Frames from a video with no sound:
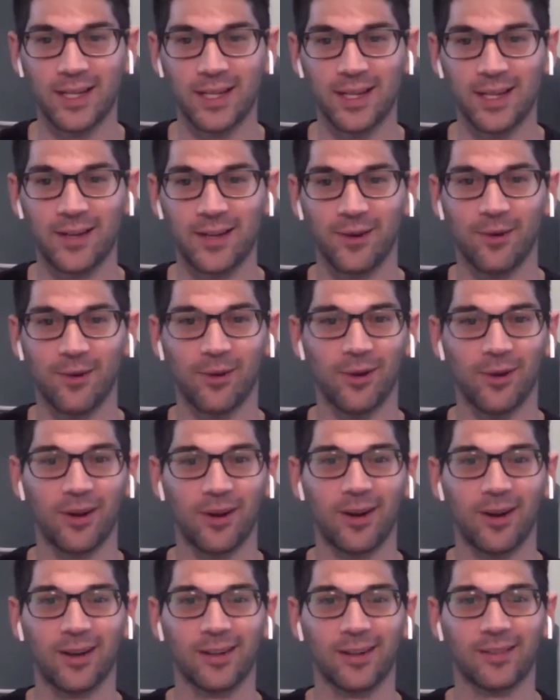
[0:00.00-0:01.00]
OT
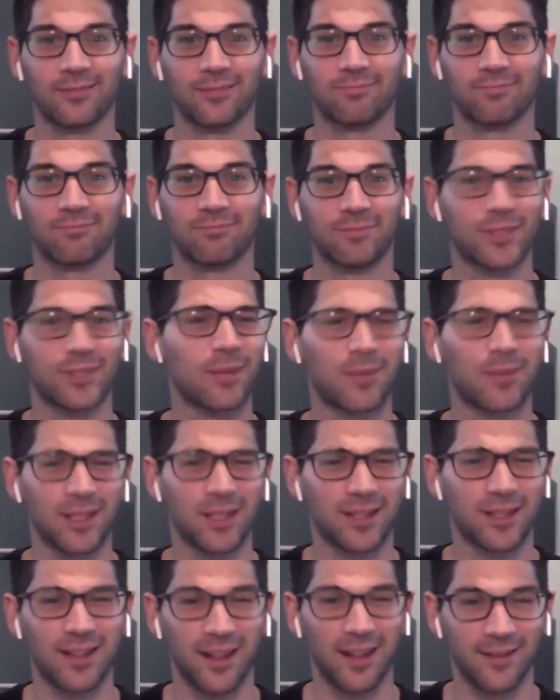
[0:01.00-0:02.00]
or
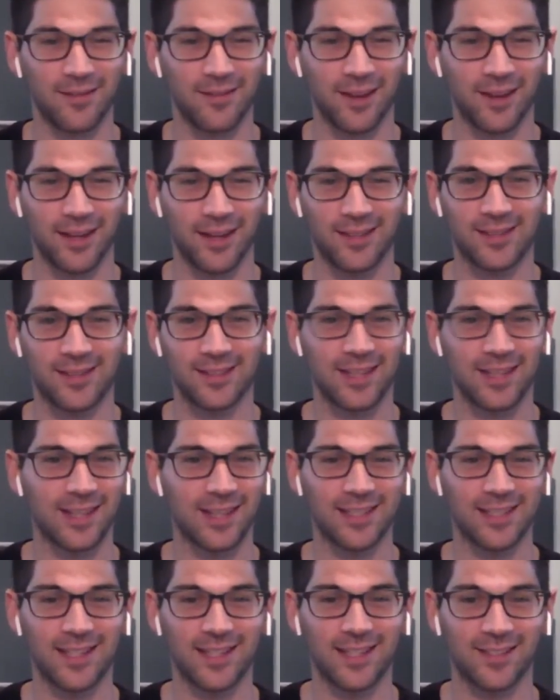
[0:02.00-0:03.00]
something to that effect.
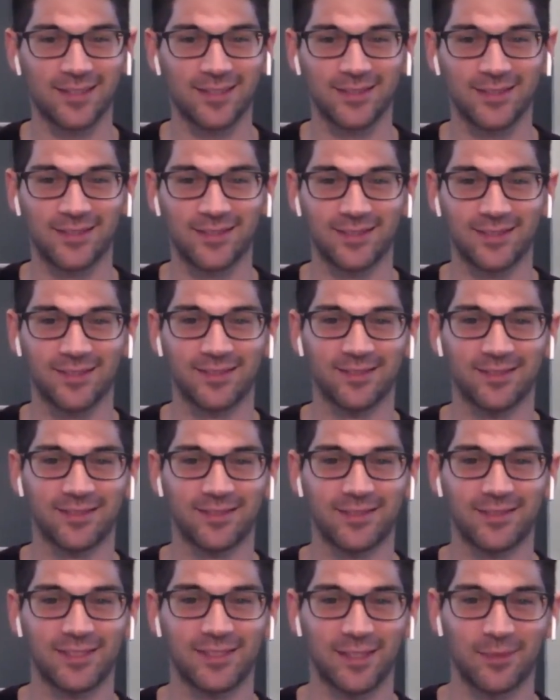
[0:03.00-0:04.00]
Does that sound
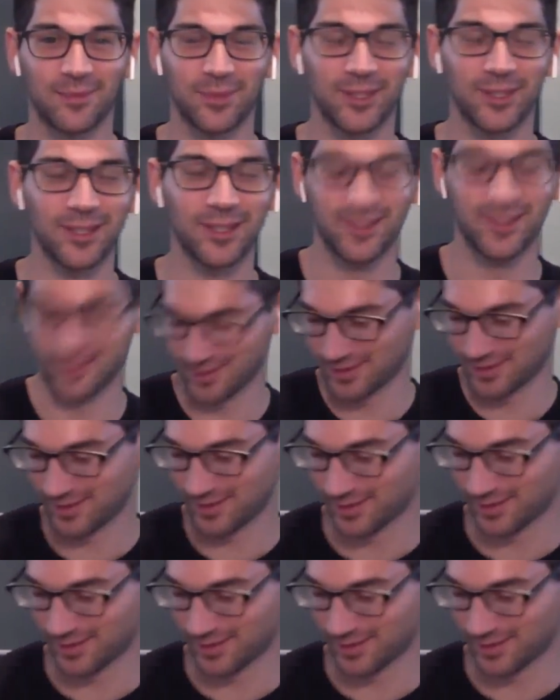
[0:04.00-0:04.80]
similar?